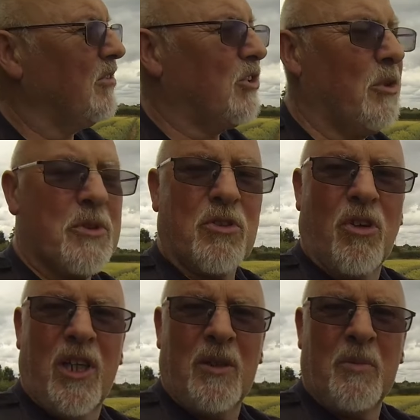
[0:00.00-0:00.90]

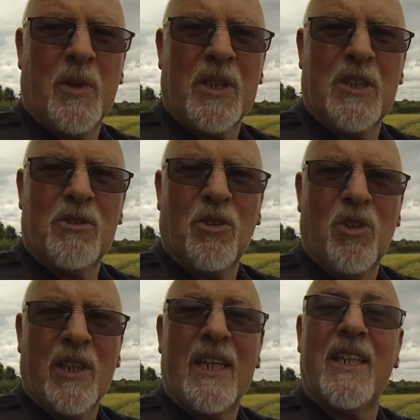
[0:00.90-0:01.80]
Subscribe, we can do it
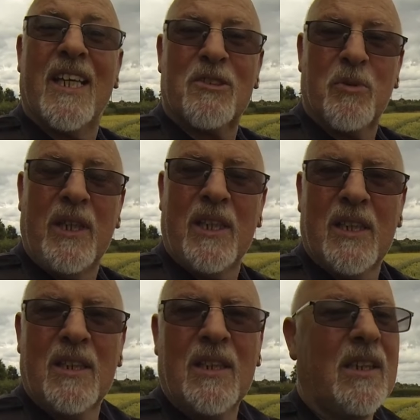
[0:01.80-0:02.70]
all again next week.
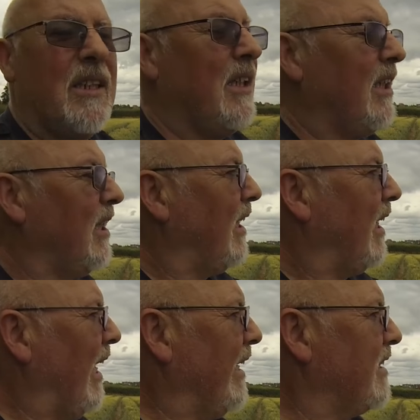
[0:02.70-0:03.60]

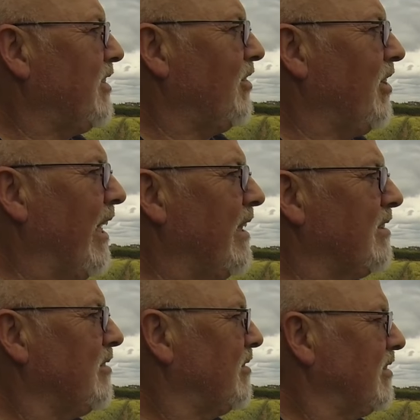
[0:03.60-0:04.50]
And until then,
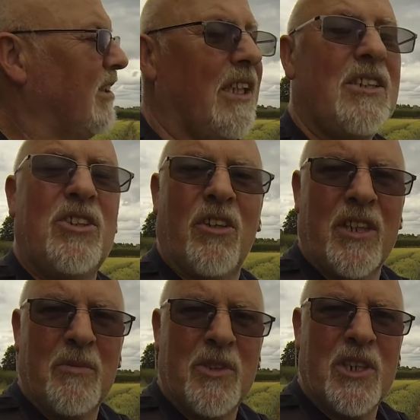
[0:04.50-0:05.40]
enjoy the
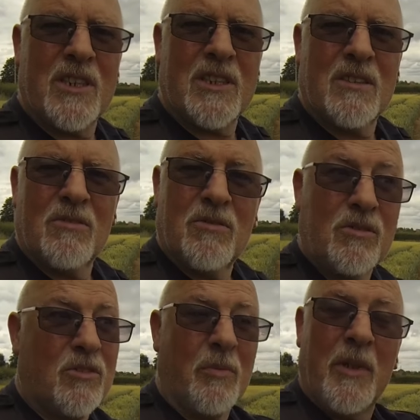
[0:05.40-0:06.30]
images.
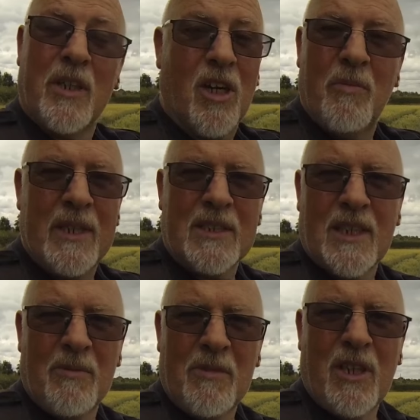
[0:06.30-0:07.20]
Drop me a comment
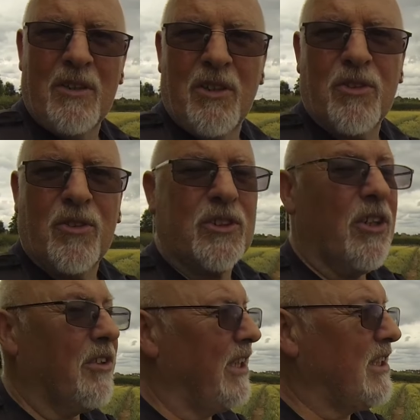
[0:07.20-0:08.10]
and let me know your thoughts
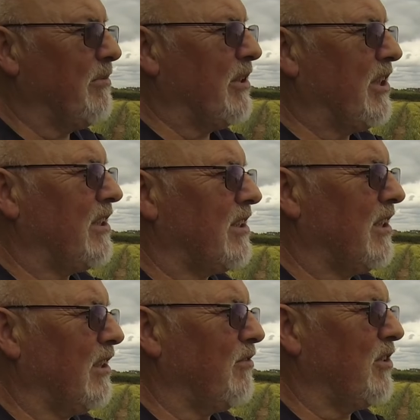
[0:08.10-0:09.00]
on these images,
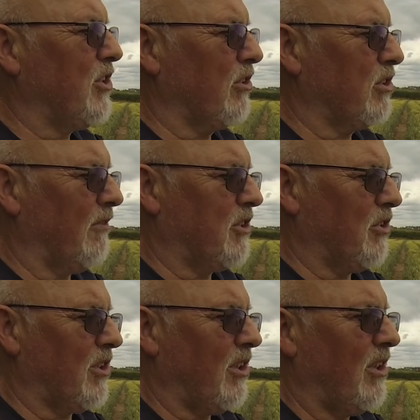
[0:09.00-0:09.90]
the different shots I've took.